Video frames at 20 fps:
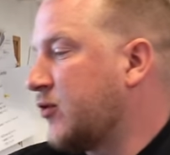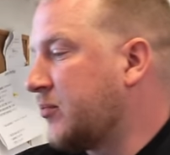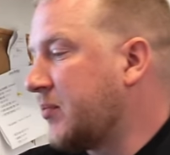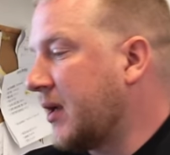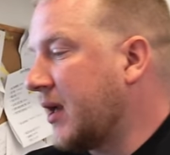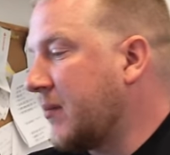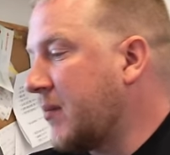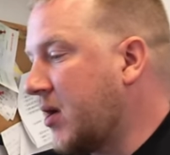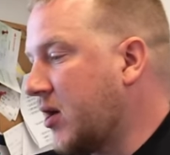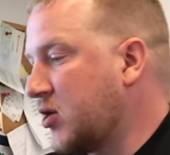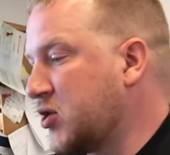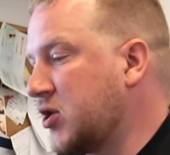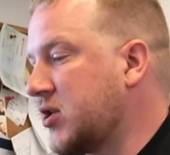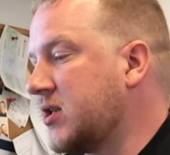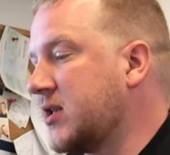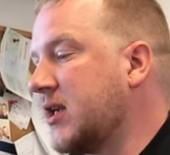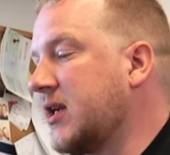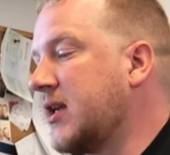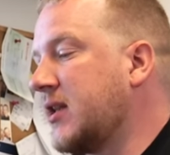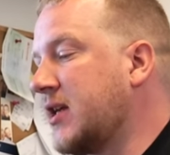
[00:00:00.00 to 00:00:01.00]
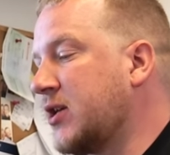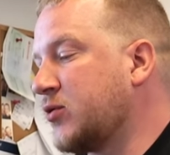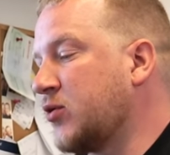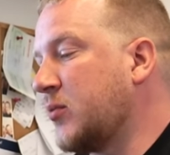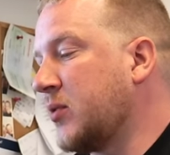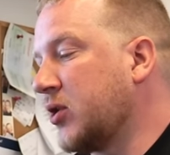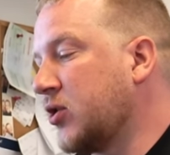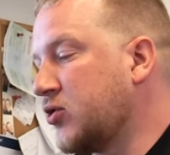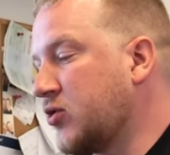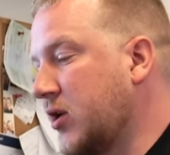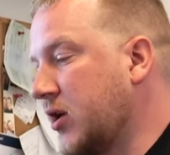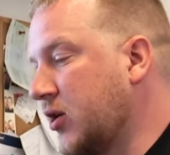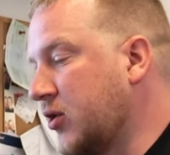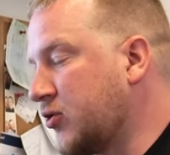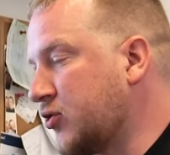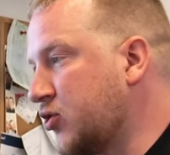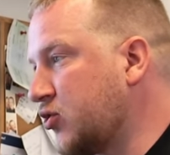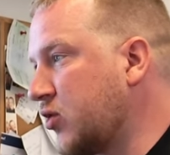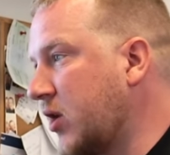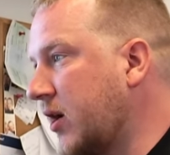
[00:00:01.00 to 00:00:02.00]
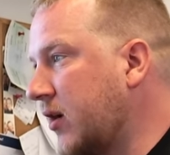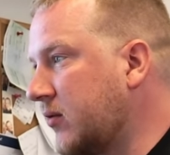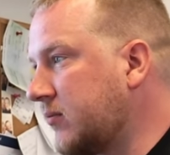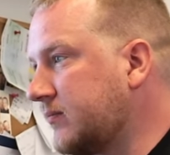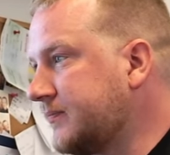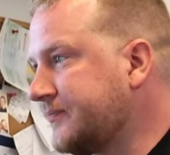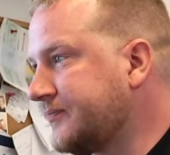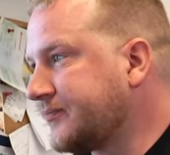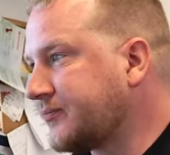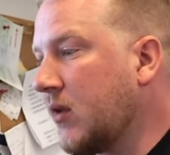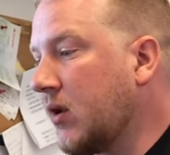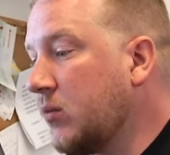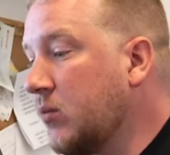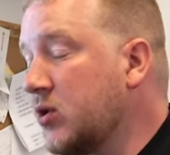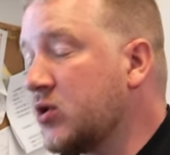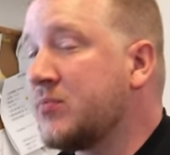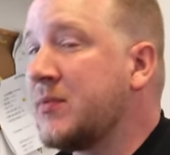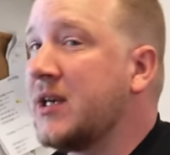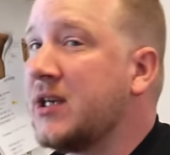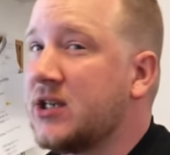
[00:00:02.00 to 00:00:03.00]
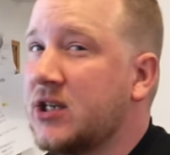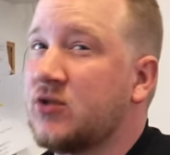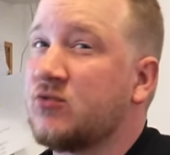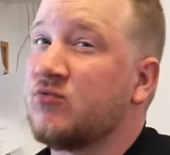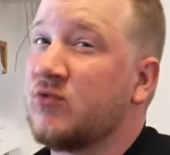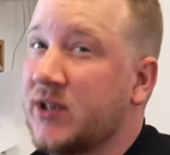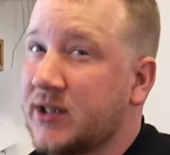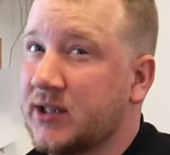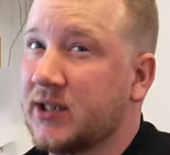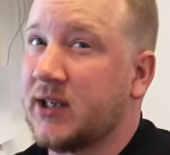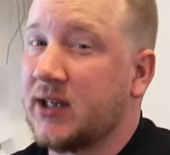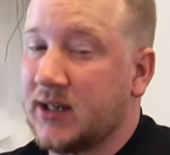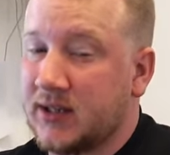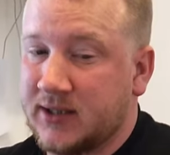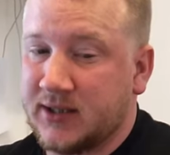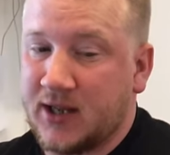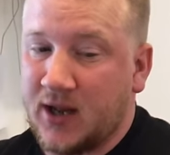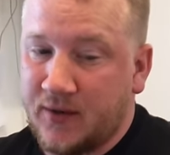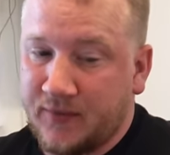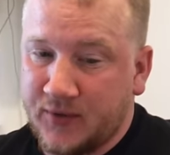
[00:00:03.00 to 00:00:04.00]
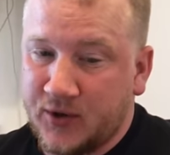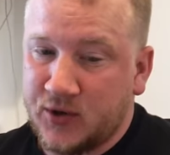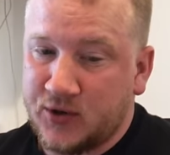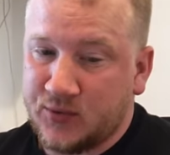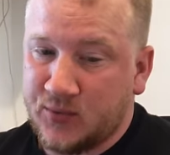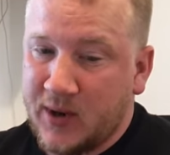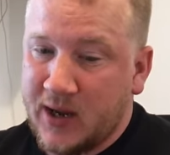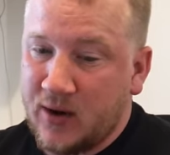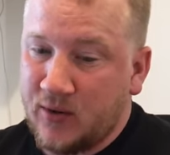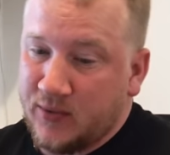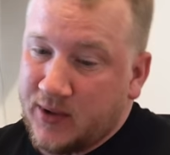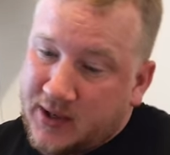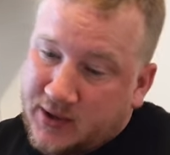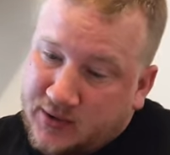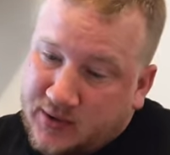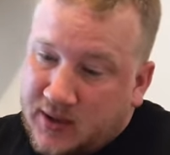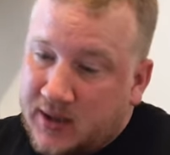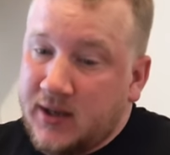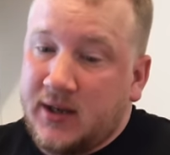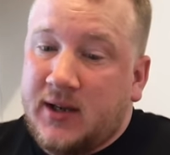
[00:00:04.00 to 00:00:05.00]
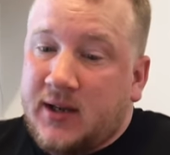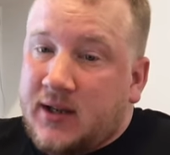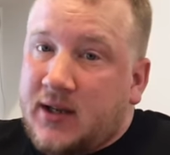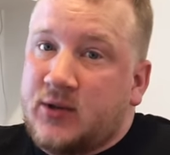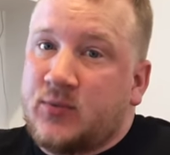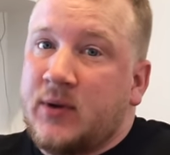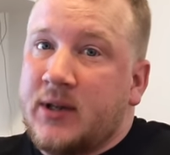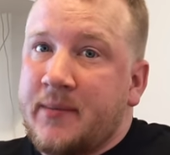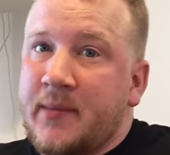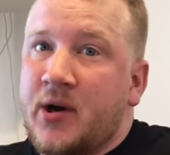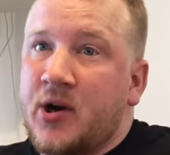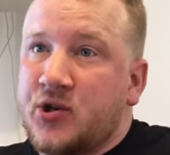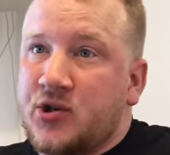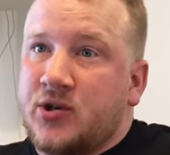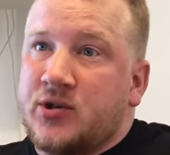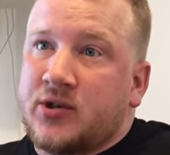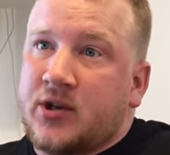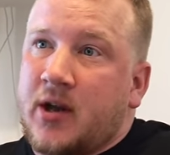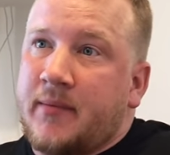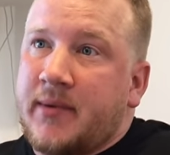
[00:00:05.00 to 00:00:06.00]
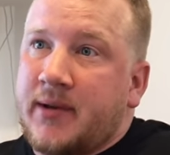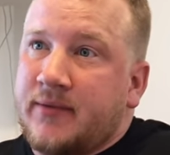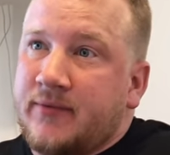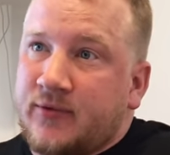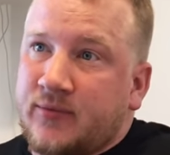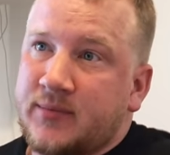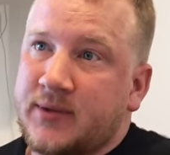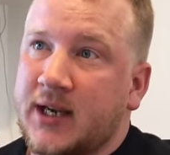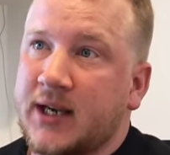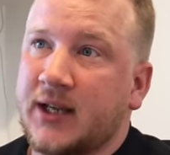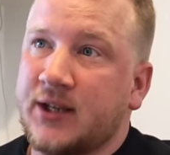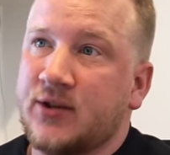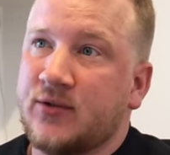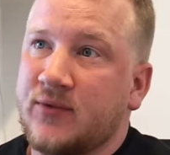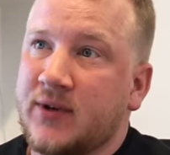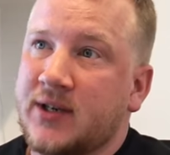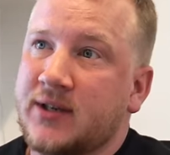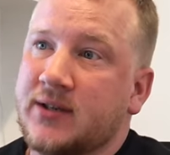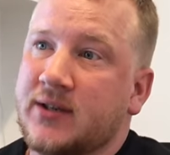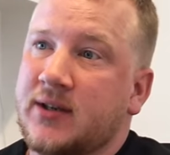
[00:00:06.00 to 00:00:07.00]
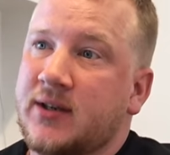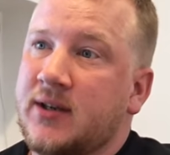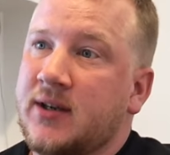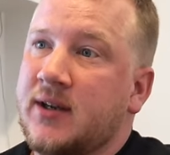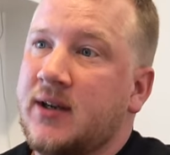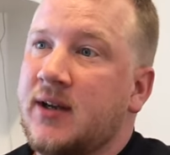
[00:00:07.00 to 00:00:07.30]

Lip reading: with bigger margins in, and that's what we're going to try and concentrate on, which means it's riskier stuff as well. That's where the margins come in, from taking the risk.